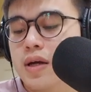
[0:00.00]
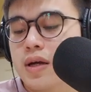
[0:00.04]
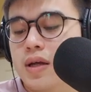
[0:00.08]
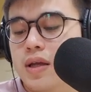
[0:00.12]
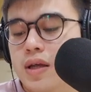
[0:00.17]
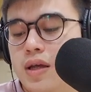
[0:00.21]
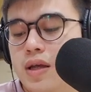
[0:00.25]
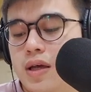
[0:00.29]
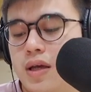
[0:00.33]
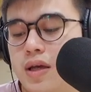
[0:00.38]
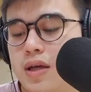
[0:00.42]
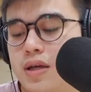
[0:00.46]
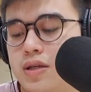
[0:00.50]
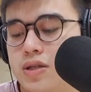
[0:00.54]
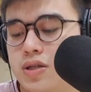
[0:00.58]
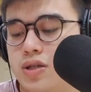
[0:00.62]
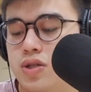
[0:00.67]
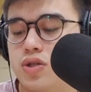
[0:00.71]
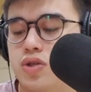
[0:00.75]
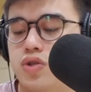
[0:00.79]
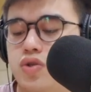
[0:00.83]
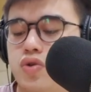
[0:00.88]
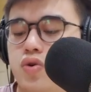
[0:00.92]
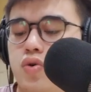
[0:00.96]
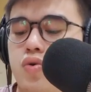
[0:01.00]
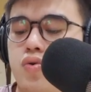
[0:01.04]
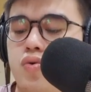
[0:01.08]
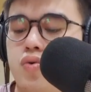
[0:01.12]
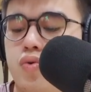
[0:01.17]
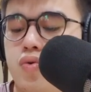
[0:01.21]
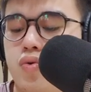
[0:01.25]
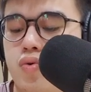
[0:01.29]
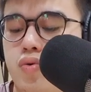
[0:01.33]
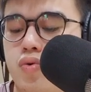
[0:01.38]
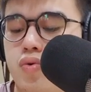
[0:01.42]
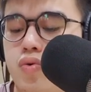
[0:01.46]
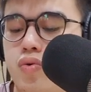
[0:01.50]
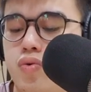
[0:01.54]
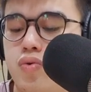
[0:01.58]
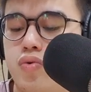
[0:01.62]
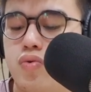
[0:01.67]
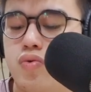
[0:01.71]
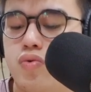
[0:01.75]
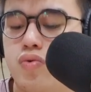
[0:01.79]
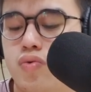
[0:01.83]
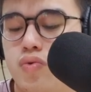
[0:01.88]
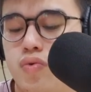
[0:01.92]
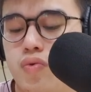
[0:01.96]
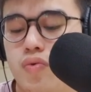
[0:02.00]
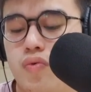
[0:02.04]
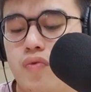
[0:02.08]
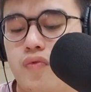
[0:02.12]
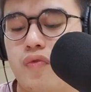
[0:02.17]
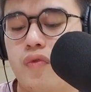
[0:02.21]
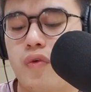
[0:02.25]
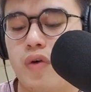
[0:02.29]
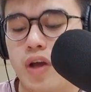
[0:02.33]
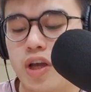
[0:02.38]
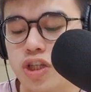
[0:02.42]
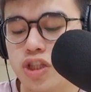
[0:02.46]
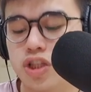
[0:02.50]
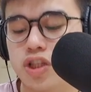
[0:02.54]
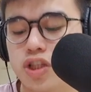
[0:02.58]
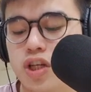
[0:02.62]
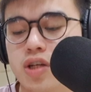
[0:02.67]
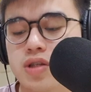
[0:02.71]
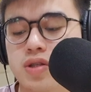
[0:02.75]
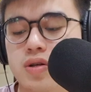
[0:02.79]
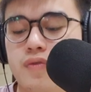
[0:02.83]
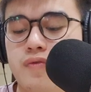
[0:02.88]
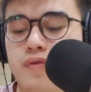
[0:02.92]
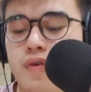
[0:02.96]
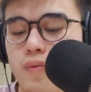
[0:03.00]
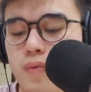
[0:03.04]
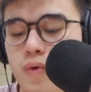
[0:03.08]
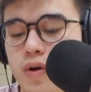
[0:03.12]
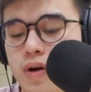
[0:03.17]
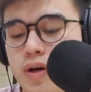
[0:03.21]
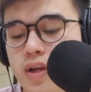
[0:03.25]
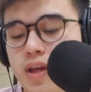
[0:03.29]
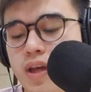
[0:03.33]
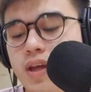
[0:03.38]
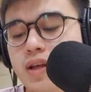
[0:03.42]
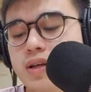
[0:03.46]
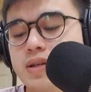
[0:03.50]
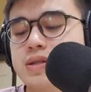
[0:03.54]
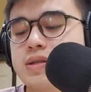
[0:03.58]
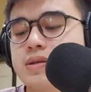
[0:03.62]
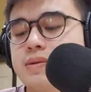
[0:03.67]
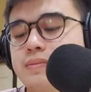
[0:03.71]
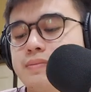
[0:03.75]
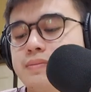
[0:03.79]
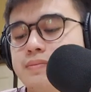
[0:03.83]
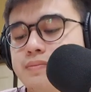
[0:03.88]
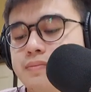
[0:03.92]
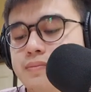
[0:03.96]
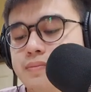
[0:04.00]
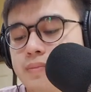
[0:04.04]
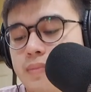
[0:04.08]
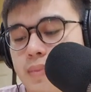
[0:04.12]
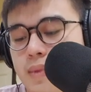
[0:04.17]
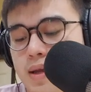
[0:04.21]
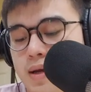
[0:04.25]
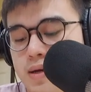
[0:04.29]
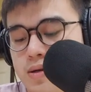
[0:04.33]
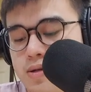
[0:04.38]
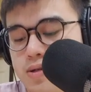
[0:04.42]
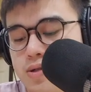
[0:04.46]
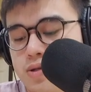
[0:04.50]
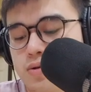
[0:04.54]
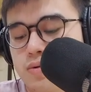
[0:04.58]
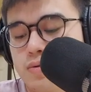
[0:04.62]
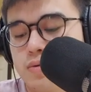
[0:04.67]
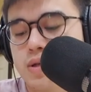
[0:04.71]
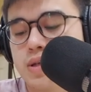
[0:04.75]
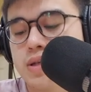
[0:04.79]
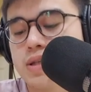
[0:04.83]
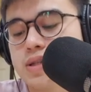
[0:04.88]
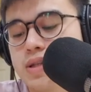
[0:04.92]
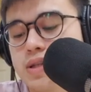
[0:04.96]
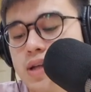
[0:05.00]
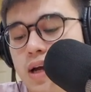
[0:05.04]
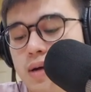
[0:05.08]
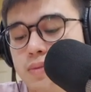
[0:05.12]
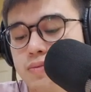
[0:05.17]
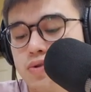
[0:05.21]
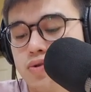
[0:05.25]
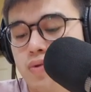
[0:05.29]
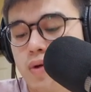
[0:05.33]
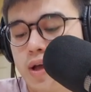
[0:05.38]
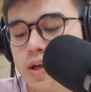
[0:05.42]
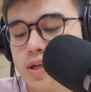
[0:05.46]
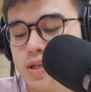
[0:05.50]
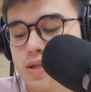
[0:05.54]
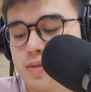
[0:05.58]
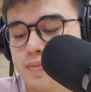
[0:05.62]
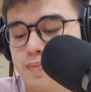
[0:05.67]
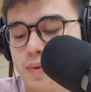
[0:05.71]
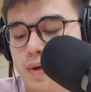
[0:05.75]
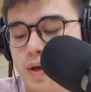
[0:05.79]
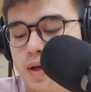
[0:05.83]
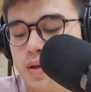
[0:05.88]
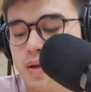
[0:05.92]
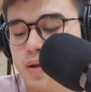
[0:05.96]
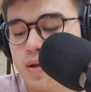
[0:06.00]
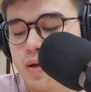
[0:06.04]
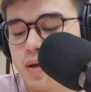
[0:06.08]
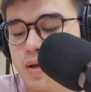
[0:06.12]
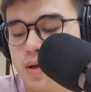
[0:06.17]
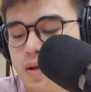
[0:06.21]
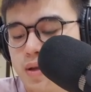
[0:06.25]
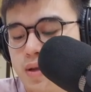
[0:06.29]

Okay, so for each stage of your workings, so it's time to explain it.